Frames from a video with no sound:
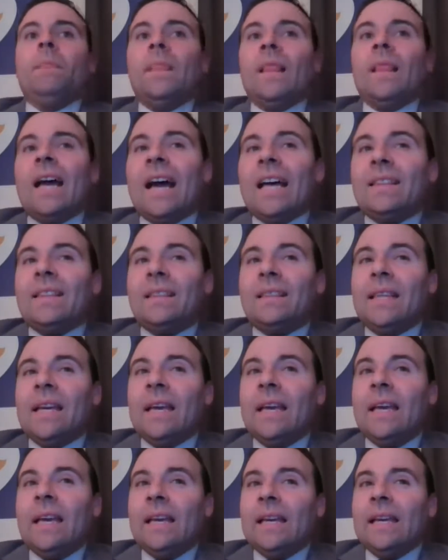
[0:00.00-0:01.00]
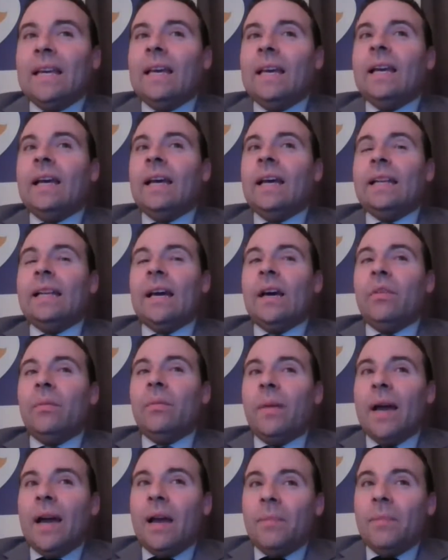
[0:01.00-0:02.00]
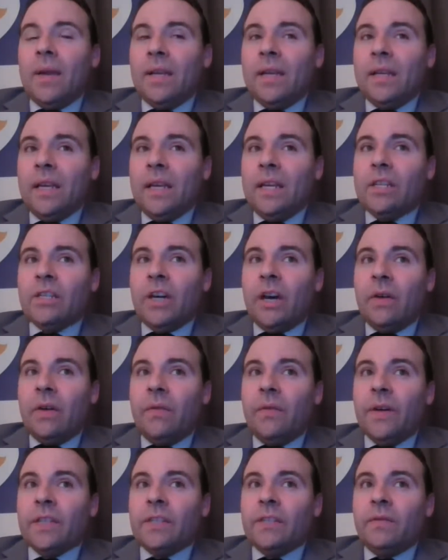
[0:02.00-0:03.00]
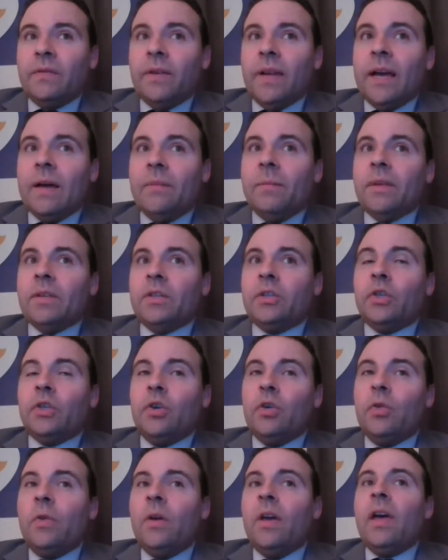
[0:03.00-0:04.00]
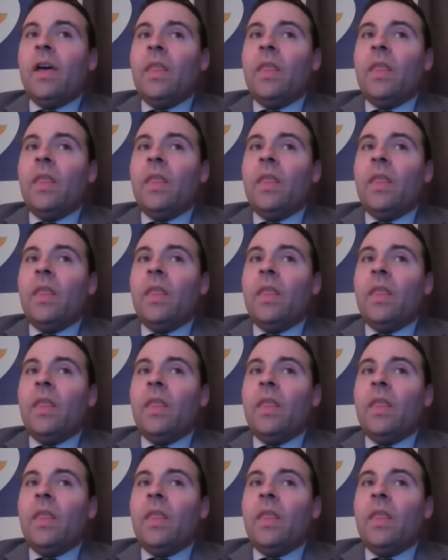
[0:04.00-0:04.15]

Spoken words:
I think now Miami needs offensive linemen too.